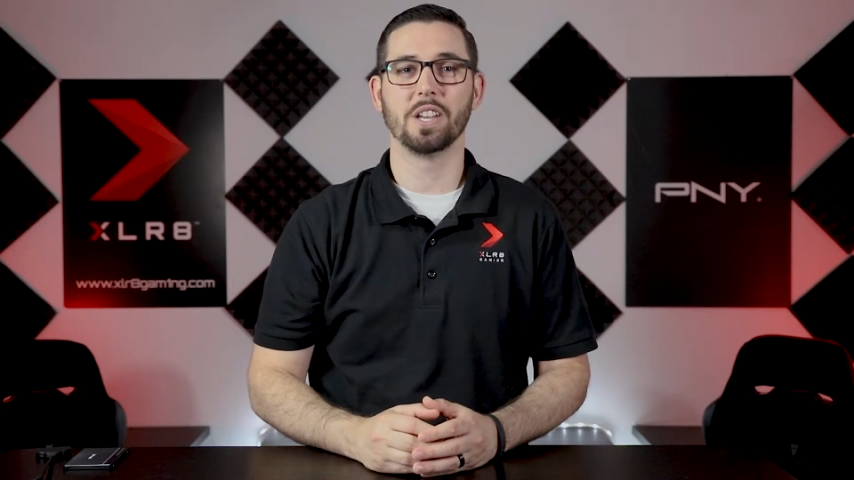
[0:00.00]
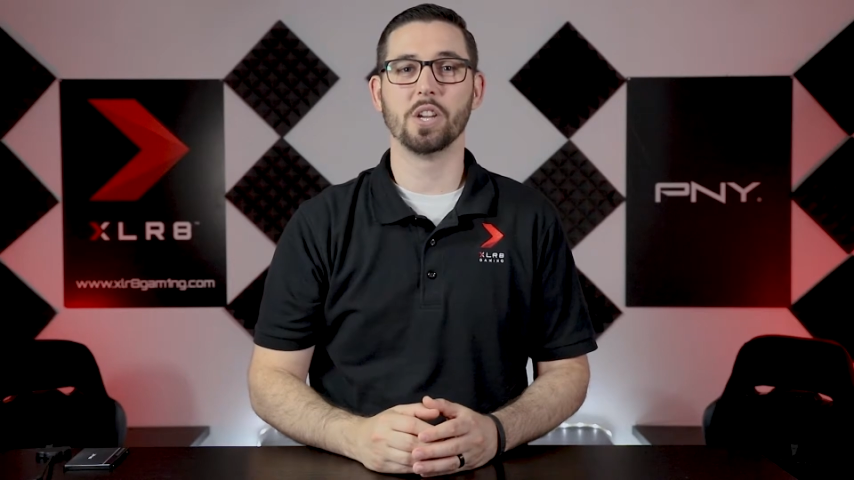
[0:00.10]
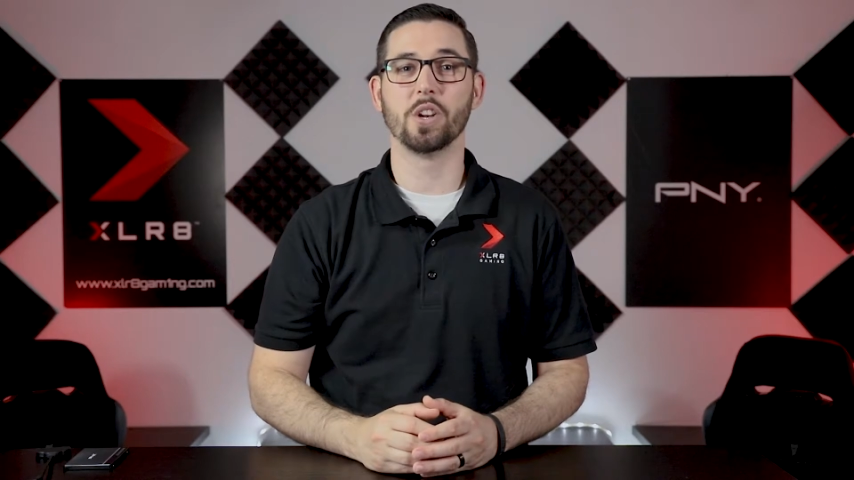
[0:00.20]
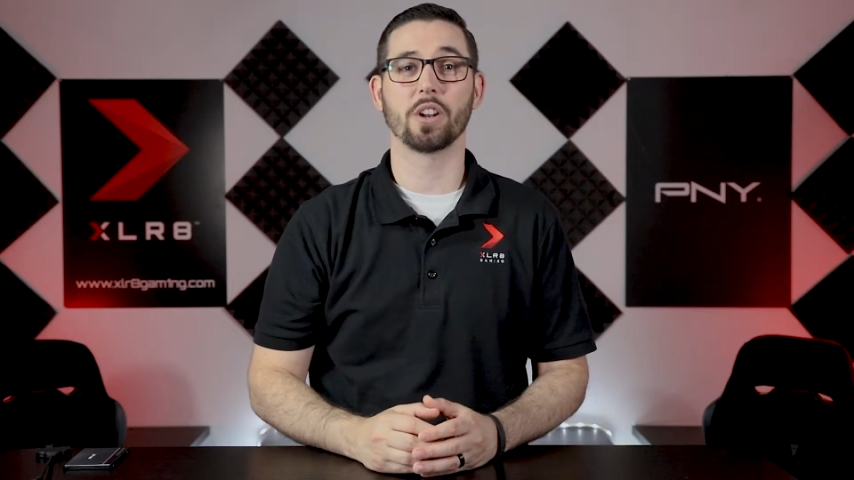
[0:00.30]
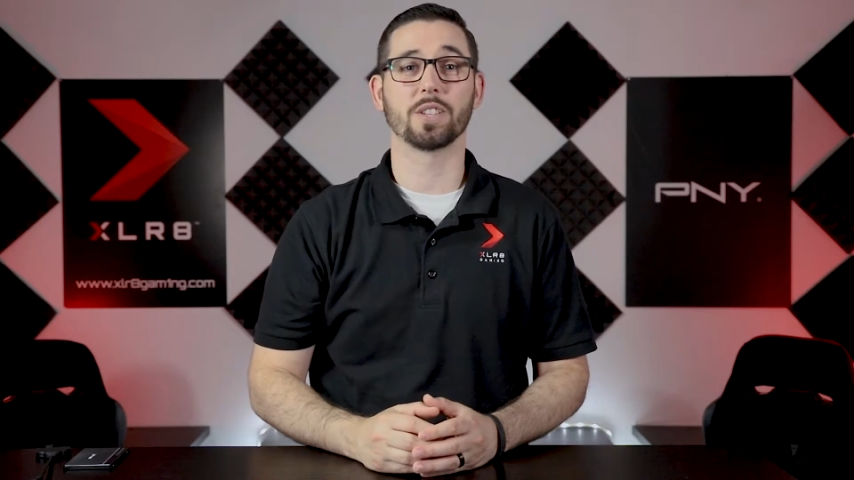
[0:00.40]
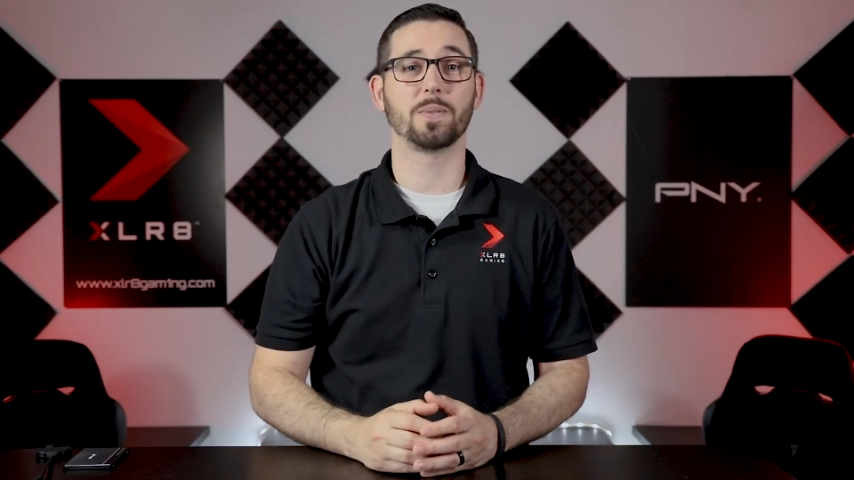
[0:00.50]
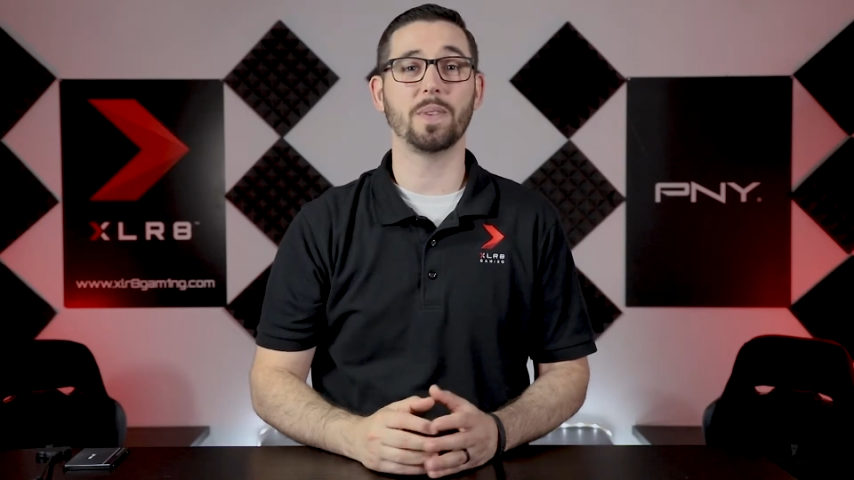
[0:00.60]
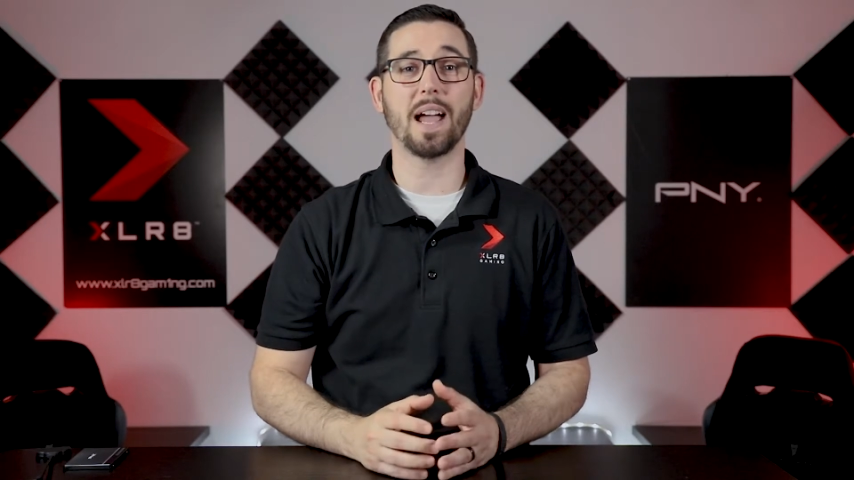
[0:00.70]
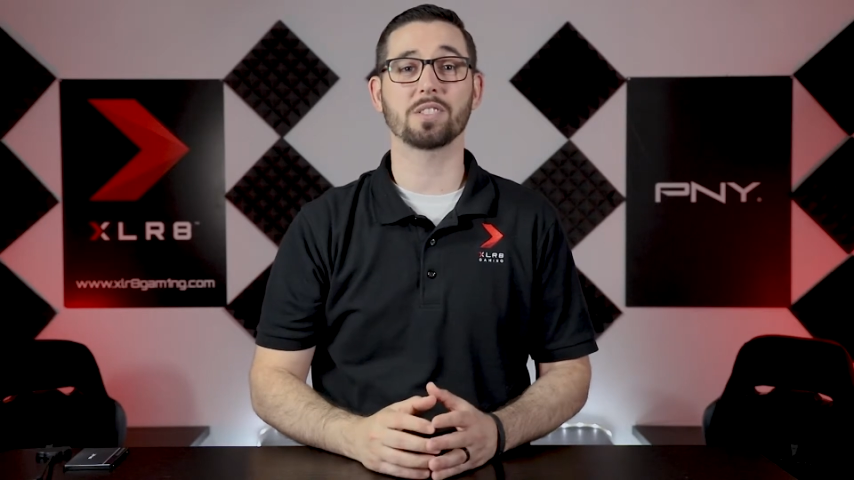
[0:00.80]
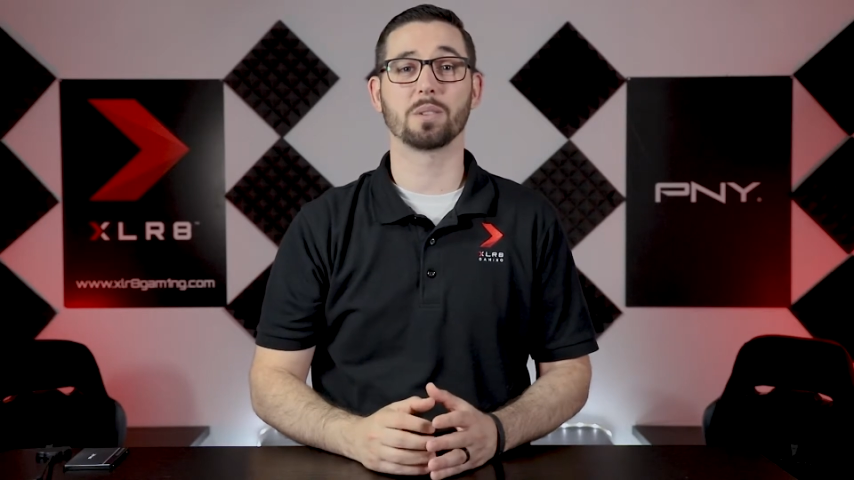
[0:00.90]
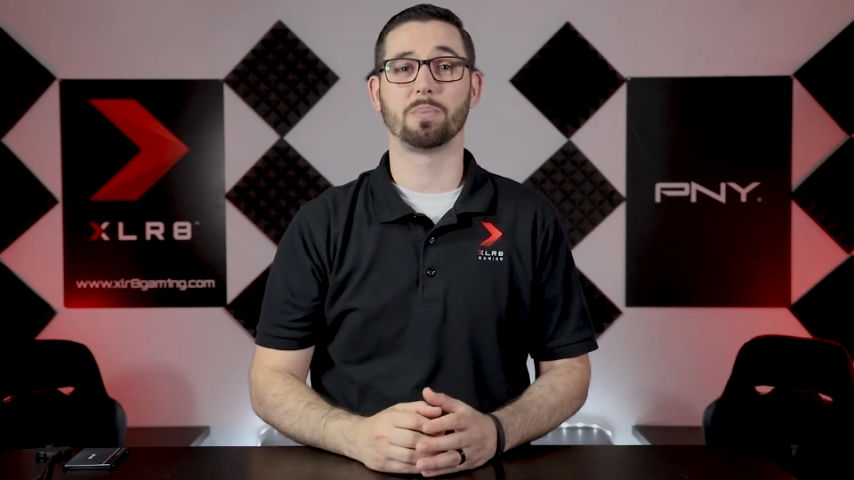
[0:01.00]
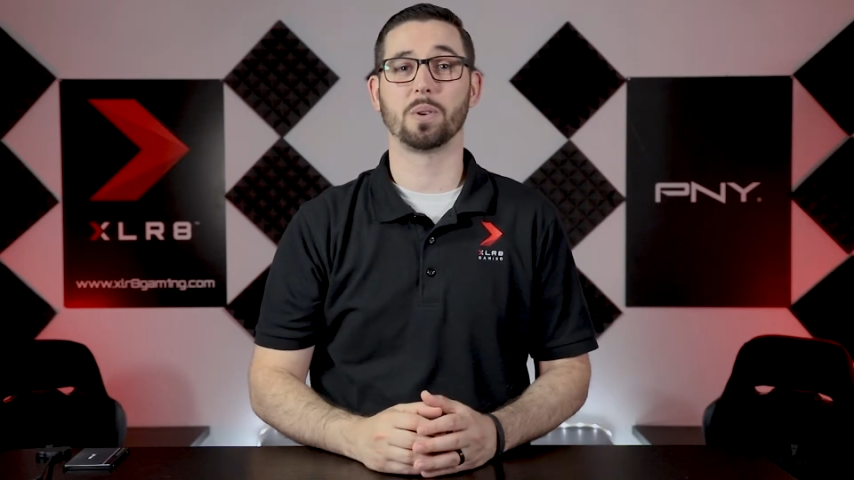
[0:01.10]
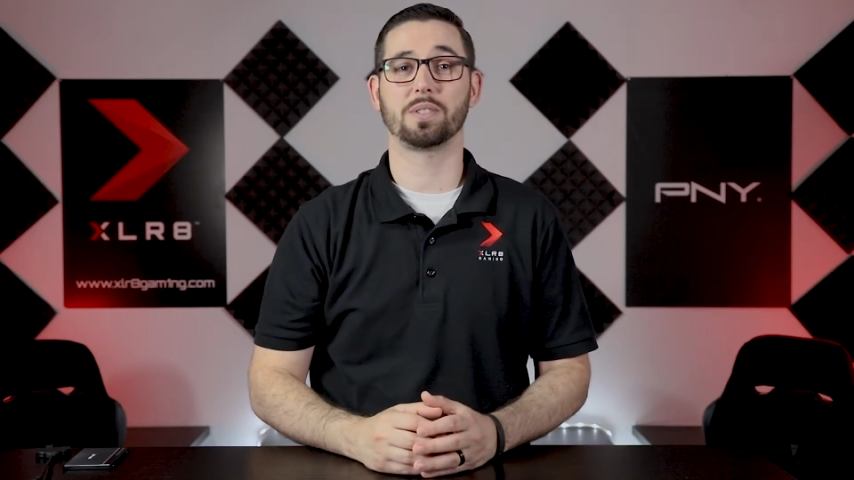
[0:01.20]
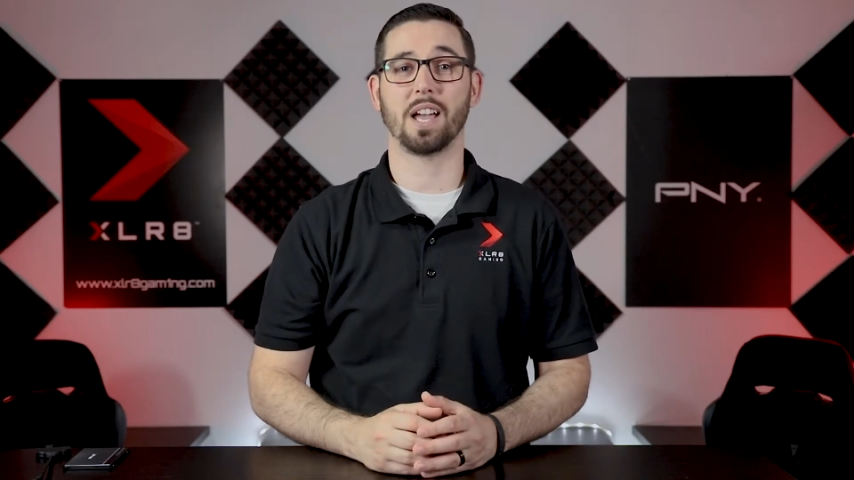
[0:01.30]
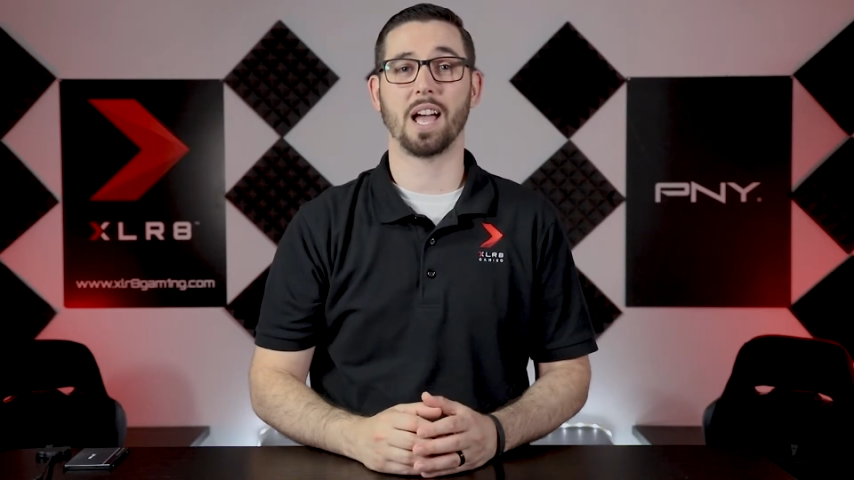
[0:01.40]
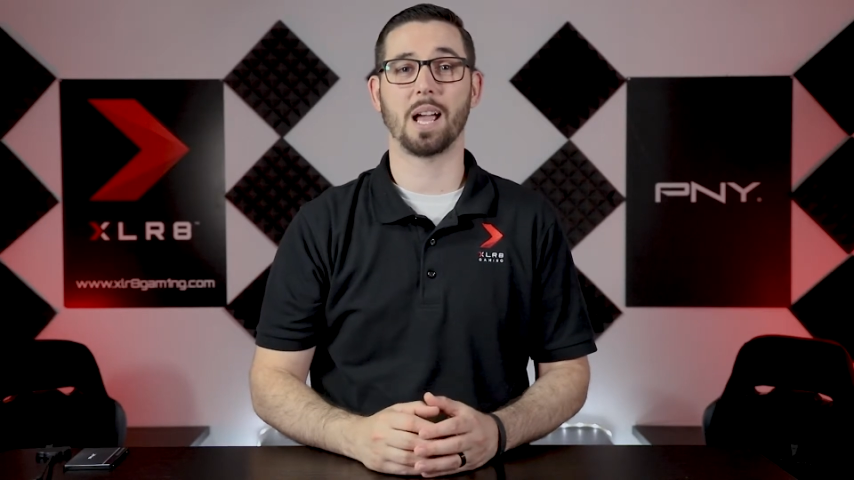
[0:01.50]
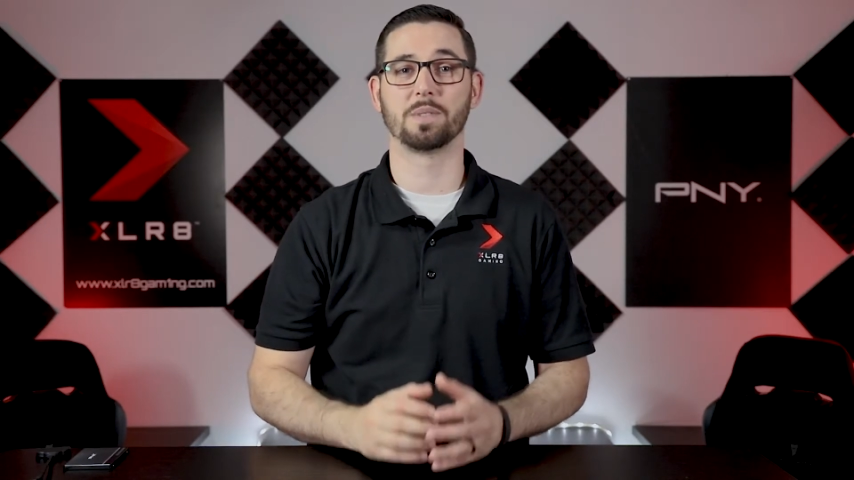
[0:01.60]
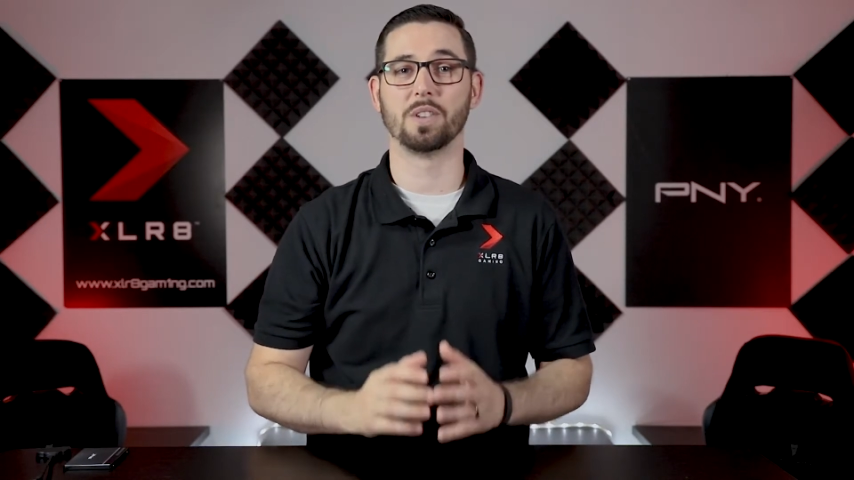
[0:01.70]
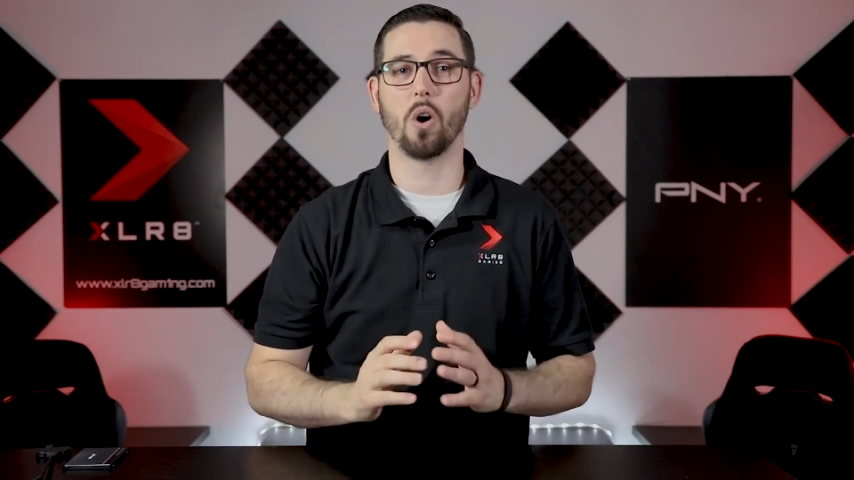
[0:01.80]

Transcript: you'll notice faster boot times and